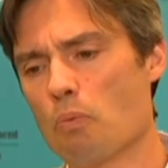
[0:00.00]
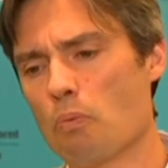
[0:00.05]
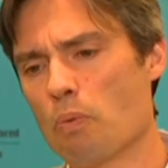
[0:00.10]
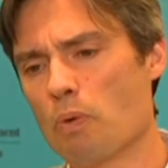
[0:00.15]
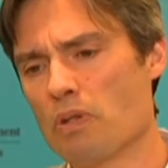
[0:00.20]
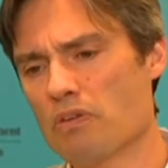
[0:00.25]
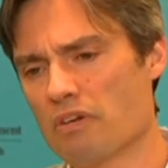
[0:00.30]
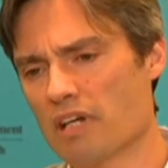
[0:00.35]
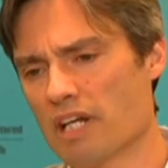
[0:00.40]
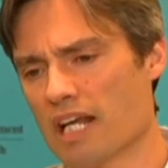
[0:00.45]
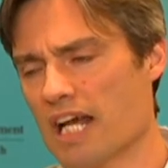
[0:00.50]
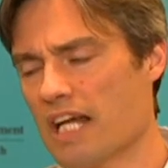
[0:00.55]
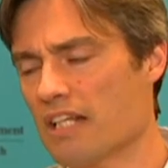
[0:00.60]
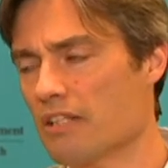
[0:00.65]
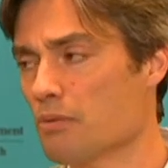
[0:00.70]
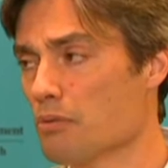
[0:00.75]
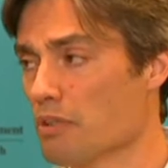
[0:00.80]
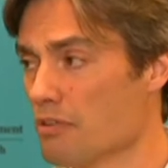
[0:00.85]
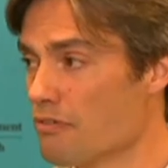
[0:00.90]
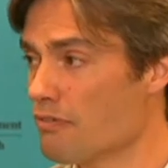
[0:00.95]
with regard
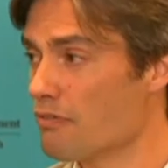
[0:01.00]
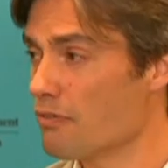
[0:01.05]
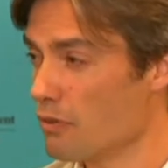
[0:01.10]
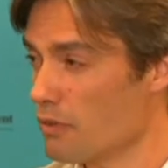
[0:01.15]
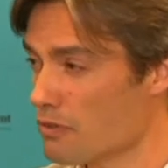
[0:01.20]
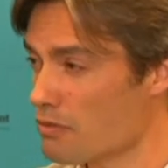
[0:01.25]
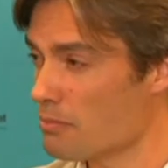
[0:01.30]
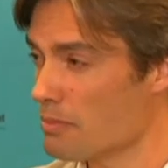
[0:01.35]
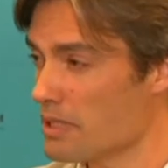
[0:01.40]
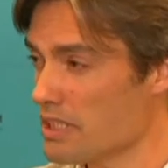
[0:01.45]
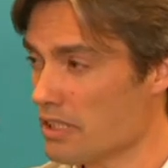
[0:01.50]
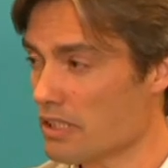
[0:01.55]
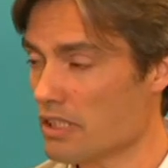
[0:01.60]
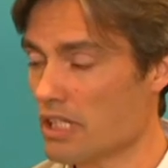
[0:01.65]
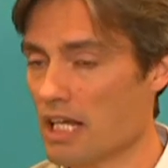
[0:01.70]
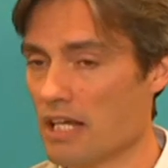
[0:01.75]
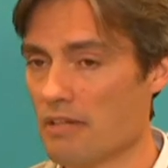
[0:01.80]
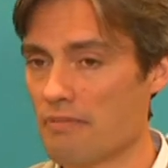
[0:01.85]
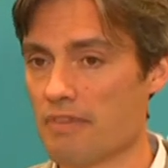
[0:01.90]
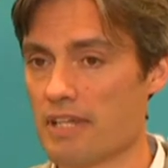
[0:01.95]
to enforcement,
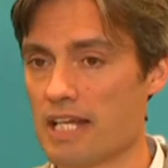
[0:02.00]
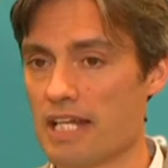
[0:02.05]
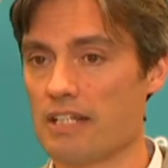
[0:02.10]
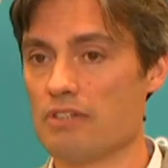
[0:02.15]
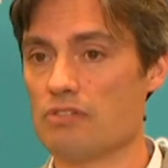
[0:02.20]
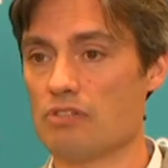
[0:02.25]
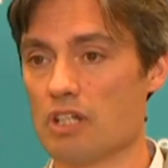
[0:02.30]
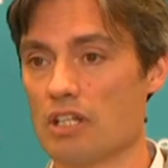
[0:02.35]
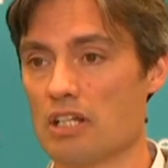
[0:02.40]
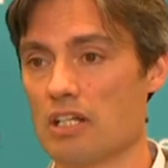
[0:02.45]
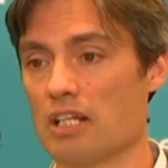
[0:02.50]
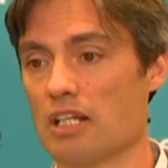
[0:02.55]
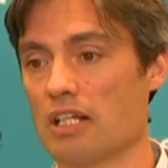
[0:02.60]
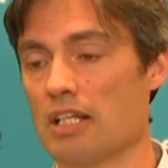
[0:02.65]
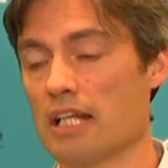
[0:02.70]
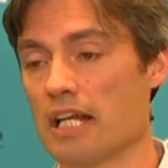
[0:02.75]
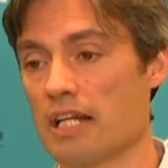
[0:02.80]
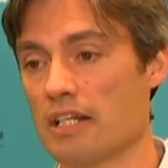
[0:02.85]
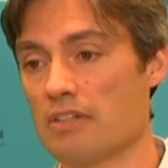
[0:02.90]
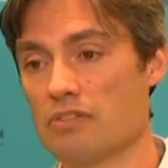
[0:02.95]
um, that, is a,
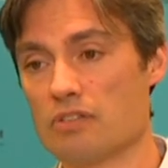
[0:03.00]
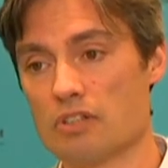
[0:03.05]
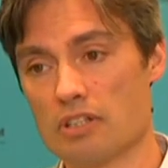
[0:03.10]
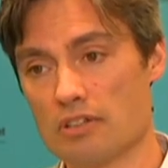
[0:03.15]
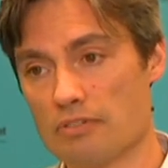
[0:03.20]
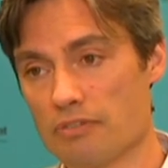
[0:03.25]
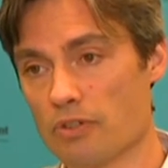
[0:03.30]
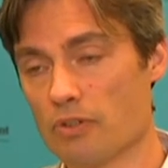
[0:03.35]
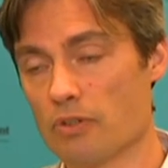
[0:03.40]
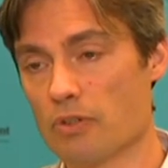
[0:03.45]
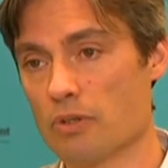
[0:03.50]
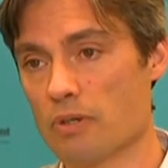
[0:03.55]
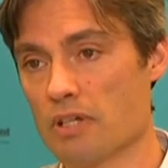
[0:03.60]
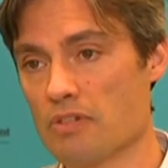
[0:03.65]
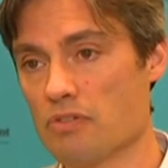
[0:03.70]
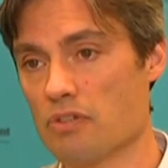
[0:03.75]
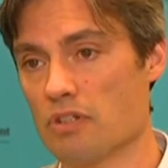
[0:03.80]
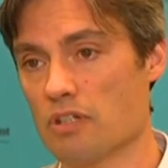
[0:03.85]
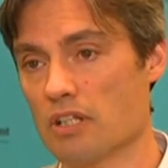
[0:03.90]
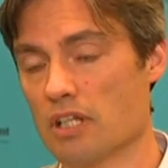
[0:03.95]
that is a difficult
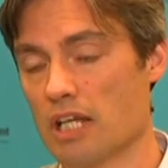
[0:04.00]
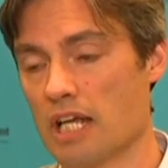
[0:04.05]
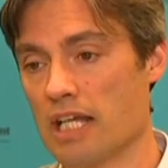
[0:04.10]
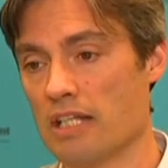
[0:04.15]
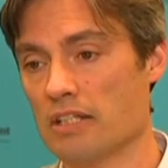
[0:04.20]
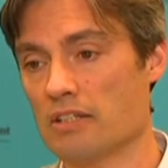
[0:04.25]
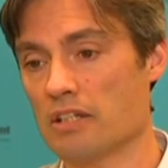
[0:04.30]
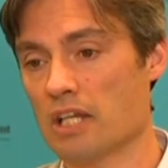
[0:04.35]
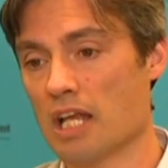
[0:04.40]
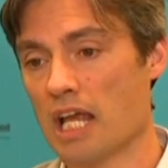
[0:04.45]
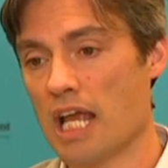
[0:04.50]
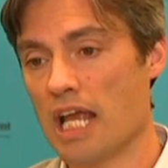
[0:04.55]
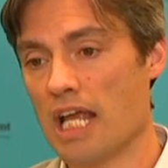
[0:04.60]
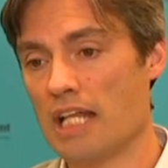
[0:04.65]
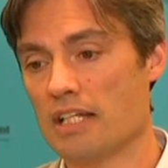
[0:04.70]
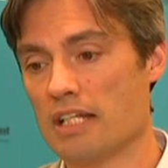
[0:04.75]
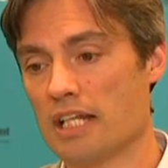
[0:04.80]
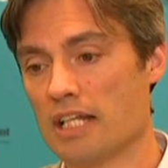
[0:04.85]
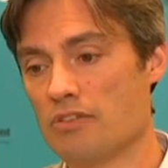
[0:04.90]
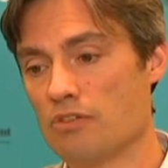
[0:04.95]
question, and
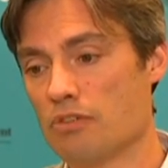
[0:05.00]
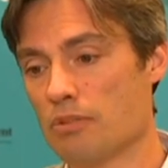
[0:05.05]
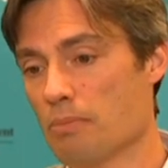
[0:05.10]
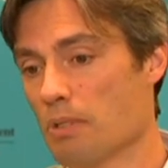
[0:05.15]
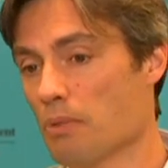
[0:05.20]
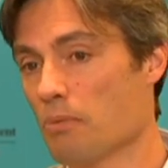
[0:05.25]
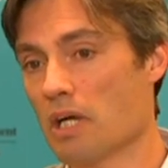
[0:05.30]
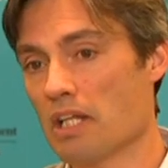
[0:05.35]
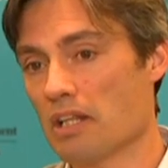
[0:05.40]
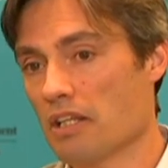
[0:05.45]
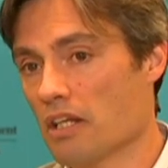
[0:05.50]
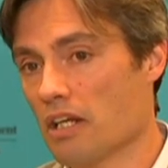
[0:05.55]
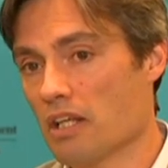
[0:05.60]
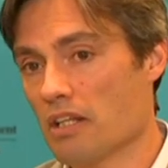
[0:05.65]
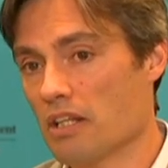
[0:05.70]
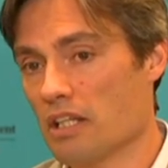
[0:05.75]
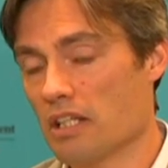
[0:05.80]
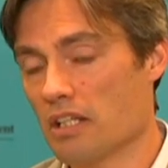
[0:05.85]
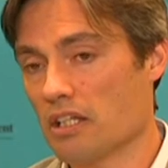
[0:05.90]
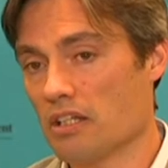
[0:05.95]
it needs to be one that I
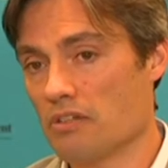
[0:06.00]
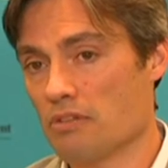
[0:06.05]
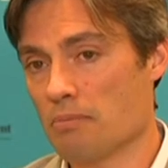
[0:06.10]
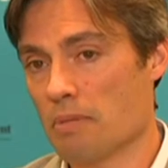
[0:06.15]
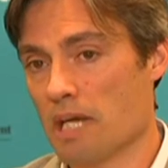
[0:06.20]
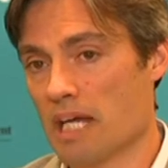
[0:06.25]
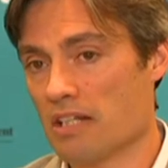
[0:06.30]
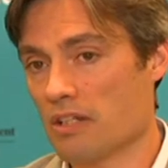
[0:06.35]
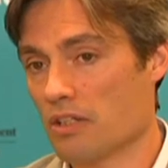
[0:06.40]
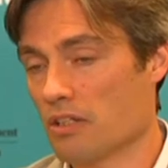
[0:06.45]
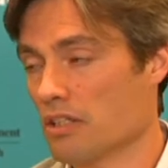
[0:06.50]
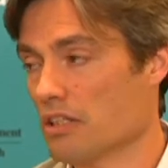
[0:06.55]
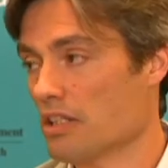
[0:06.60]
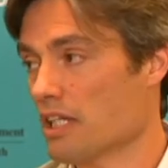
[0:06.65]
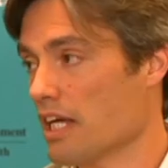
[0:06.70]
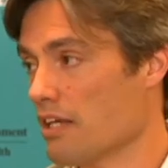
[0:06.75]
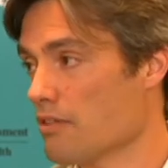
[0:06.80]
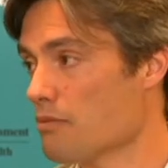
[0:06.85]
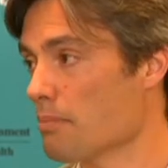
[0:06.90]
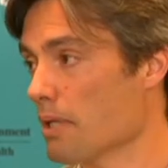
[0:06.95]
think is made on a
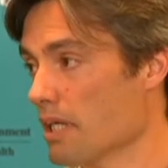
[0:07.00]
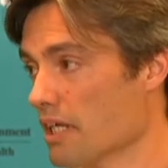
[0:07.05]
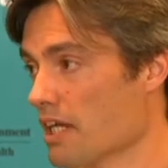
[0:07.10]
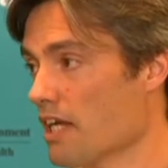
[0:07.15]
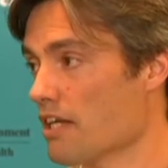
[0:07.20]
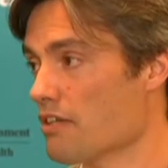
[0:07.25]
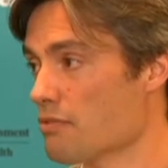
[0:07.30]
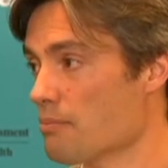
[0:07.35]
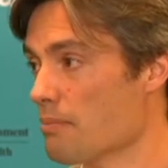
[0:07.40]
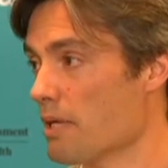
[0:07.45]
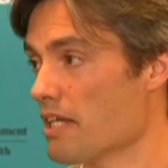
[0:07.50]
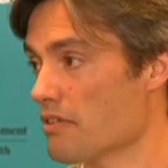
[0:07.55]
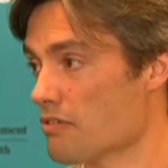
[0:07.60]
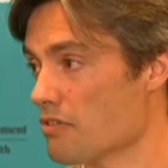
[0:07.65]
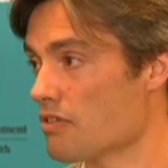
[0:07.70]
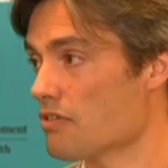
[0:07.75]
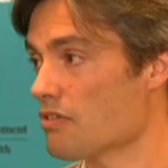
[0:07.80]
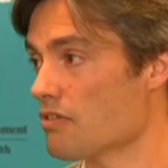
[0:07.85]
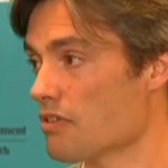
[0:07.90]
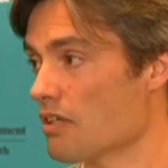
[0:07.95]
case by case
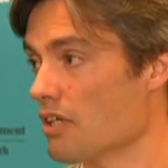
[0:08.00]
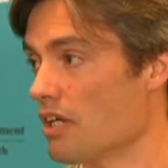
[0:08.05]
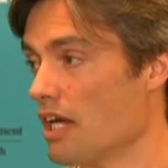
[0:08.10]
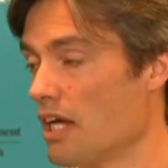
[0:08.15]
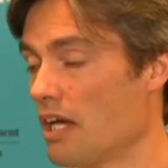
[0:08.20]
basis.